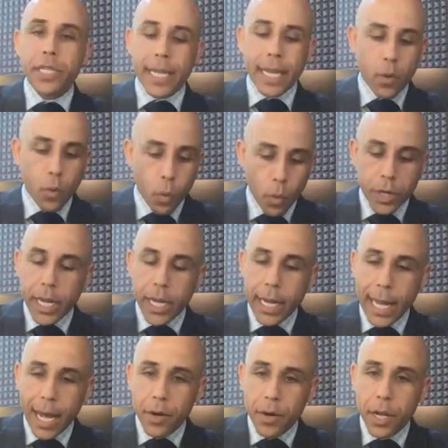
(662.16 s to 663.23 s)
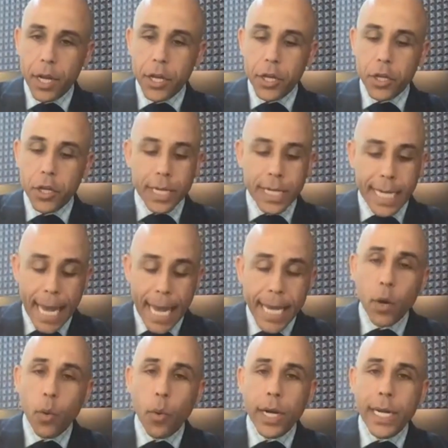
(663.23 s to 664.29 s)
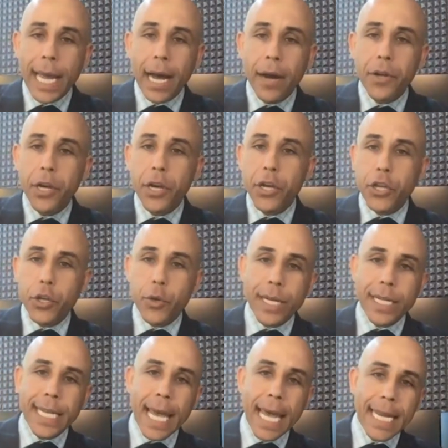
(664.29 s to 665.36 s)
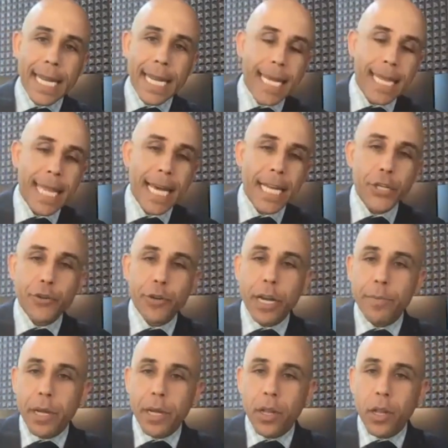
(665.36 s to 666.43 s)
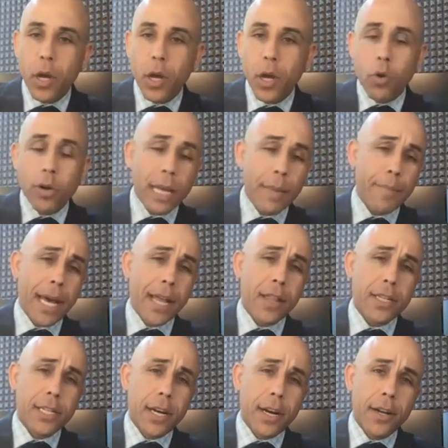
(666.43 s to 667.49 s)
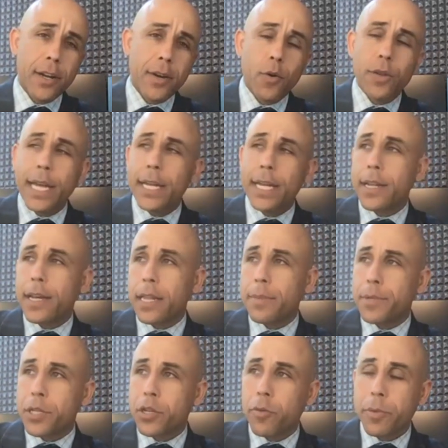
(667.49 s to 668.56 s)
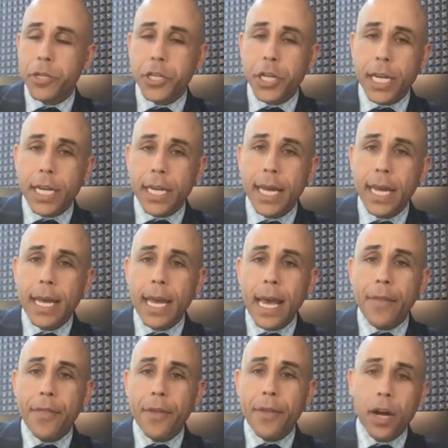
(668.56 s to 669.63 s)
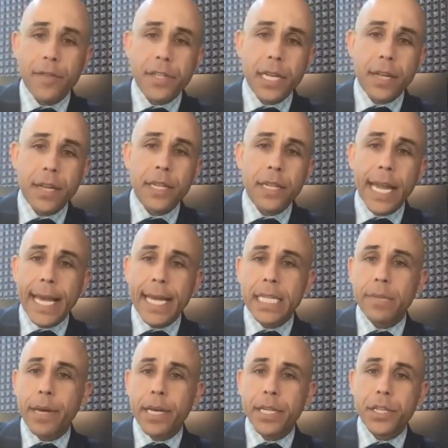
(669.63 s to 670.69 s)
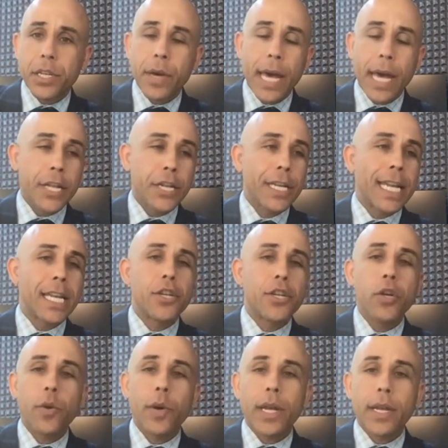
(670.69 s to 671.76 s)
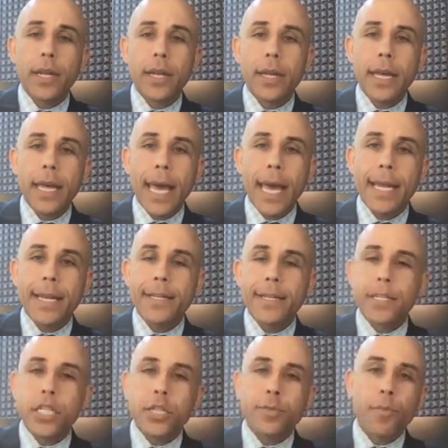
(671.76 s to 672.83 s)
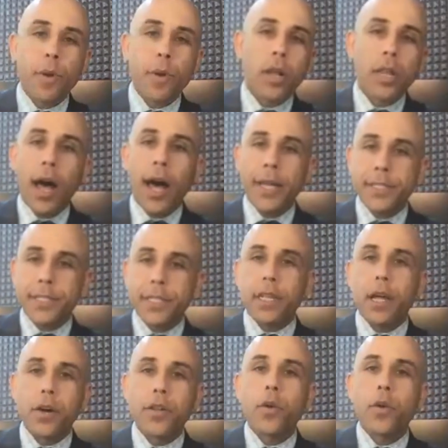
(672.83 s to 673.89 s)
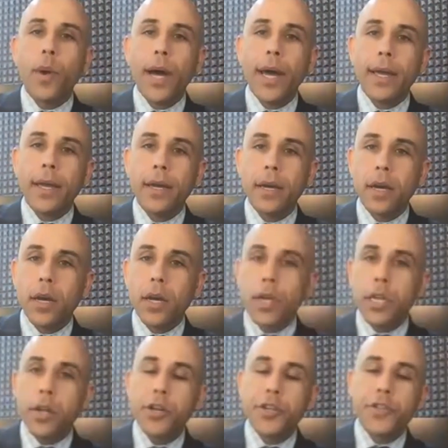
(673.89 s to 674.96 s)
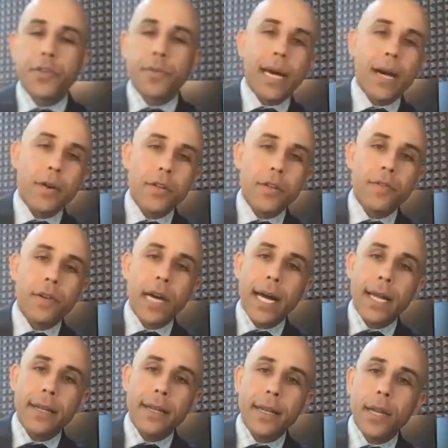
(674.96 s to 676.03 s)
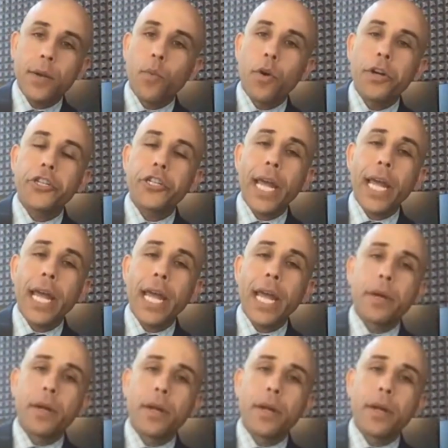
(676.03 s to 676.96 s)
It's like working out. You intend to work out, you intend to hit that treadmill or that Peloton or that elliptical machine, and then all of a sudden the day gets the best of you and you didn't do it. And small losses along the way, years from now, you've gotten in worse shape.